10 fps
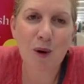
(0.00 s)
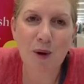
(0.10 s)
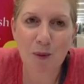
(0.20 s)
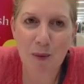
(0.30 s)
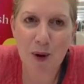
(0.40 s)

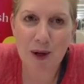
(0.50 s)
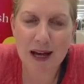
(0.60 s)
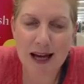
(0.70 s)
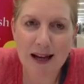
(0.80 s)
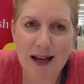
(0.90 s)
the book,
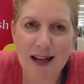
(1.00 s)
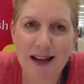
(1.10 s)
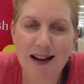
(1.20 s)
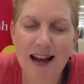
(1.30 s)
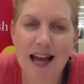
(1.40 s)
and I
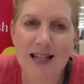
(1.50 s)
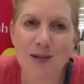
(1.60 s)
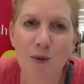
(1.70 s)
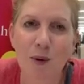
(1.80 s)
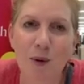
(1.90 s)
hate
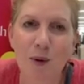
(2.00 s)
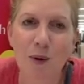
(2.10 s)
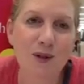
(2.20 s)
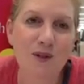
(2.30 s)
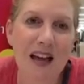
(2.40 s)
spoiling
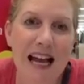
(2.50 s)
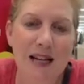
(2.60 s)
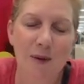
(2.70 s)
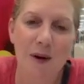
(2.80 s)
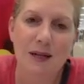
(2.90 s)
books for
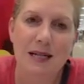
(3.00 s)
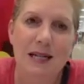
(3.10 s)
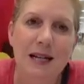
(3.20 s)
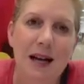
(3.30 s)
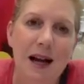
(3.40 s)
anyone.
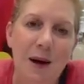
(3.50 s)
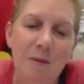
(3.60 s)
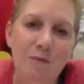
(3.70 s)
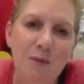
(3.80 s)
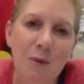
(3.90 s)

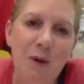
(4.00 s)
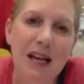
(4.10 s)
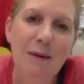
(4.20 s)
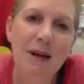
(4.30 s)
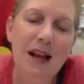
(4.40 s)
But
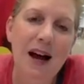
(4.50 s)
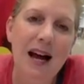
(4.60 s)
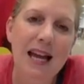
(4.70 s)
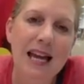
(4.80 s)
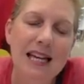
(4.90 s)
Let Me
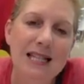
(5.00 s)
Lie is